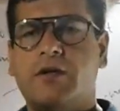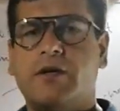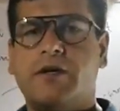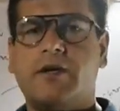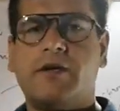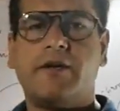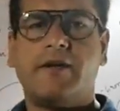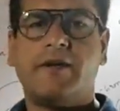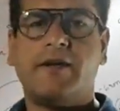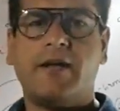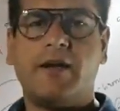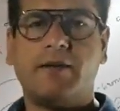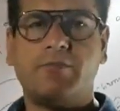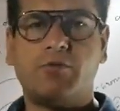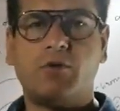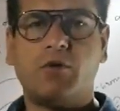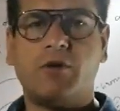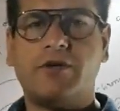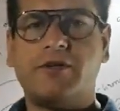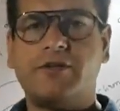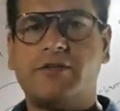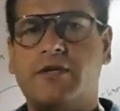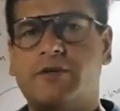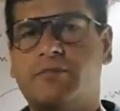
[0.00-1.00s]
in an
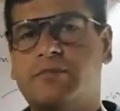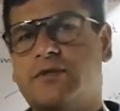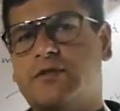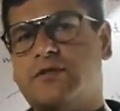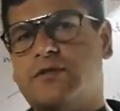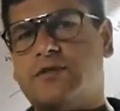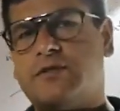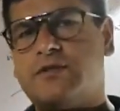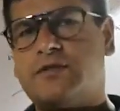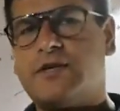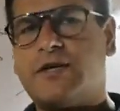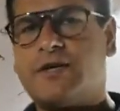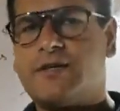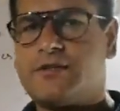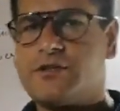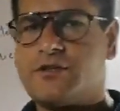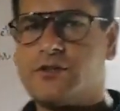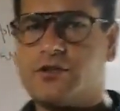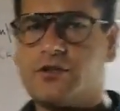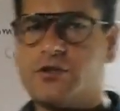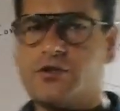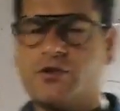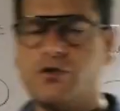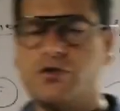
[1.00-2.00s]
haploid gamete, that is,
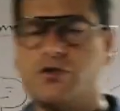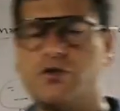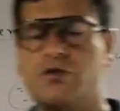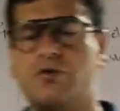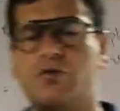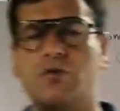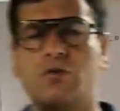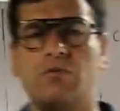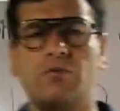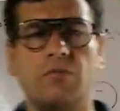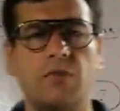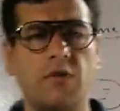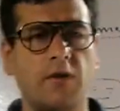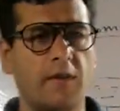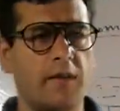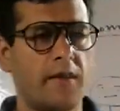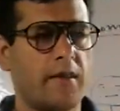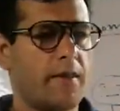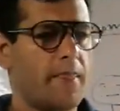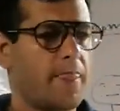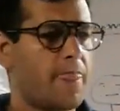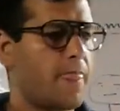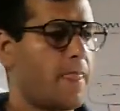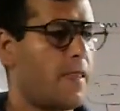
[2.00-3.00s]
it is genome.
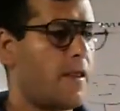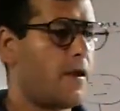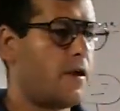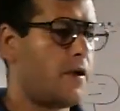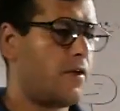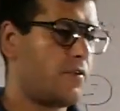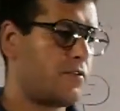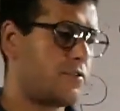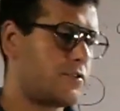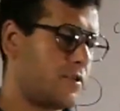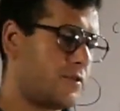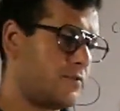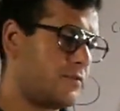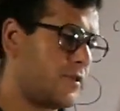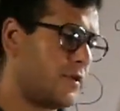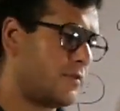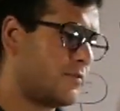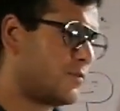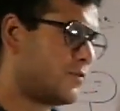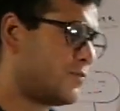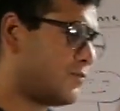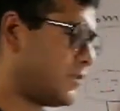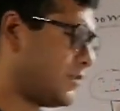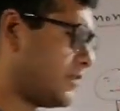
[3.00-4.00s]
Now
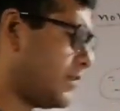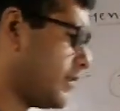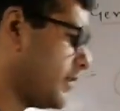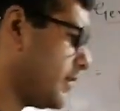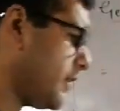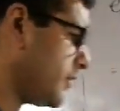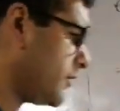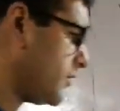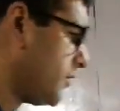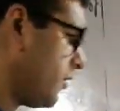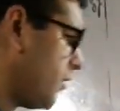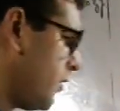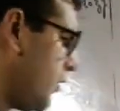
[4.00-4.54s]
sometimes we say that